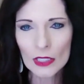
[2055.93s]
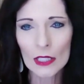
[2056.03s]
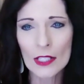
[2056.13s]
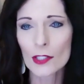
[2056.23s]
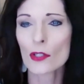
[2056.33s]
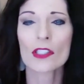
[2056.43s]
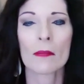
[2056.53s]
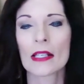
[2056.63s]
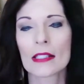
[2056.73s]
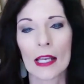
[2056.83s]
let's use
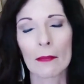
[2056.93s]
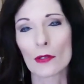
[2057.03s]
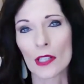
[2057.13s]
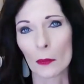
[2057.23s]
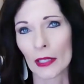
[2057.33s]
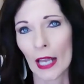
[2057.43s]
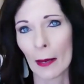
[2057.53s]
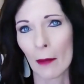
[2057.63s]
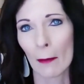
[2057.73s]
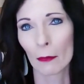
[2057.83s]
some examples that we
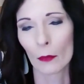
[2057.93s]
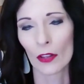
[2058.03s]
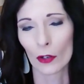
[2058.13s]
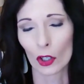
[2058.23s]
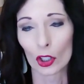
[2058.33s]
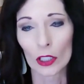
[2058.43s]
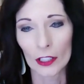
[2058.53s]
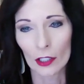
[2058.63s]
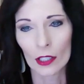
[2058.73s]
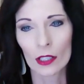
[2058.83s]
came up with
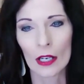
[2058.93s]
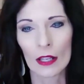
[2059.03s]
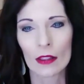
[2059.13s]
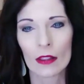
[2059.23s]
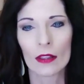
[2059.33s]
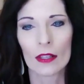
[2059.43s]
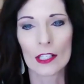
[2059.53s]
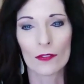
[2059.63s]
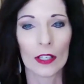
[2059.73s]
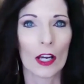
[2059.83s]
earlier in
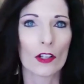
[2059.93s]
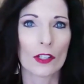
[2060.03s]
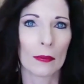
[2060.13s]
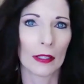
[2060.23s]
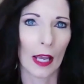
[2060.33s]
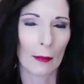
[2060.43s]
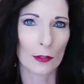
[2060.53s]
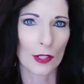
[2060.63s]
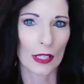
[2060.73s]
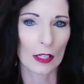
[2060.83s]
this video to be
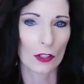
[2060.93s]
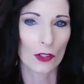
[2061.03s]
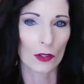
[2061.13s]
able to